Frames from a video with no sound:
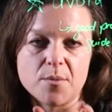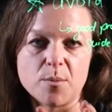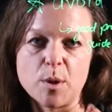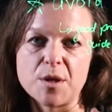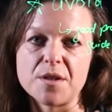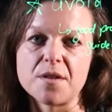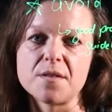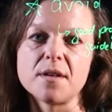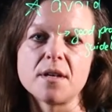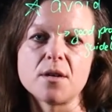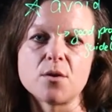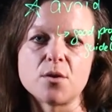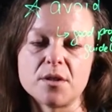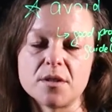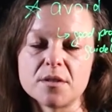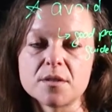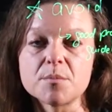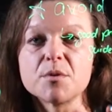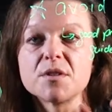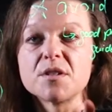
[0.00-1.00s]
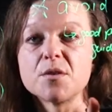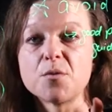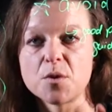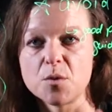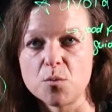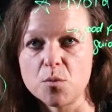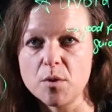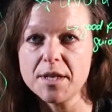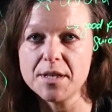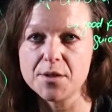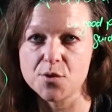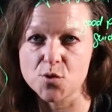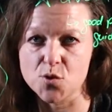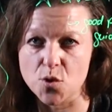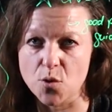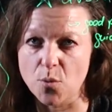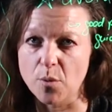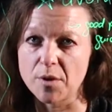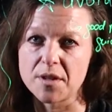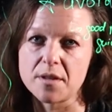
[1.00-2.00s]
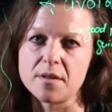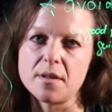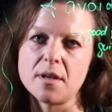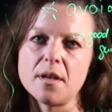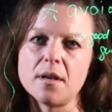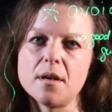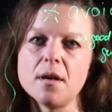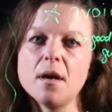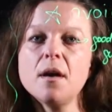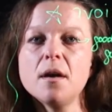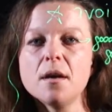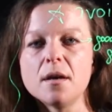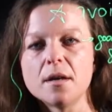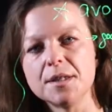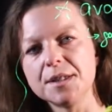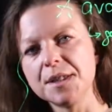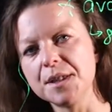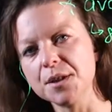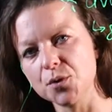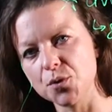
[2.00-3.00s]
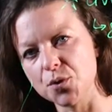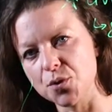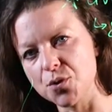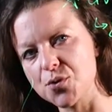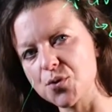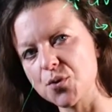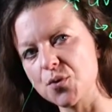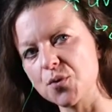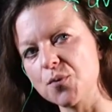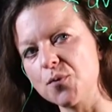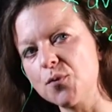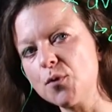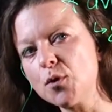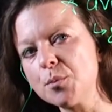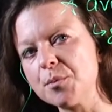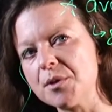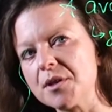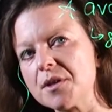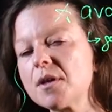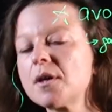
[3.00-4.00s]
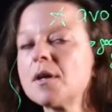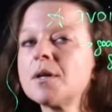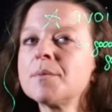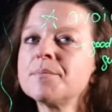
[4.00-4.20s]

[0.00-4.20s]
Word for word: whether they are in a specific range or whether they adhere to a certain format.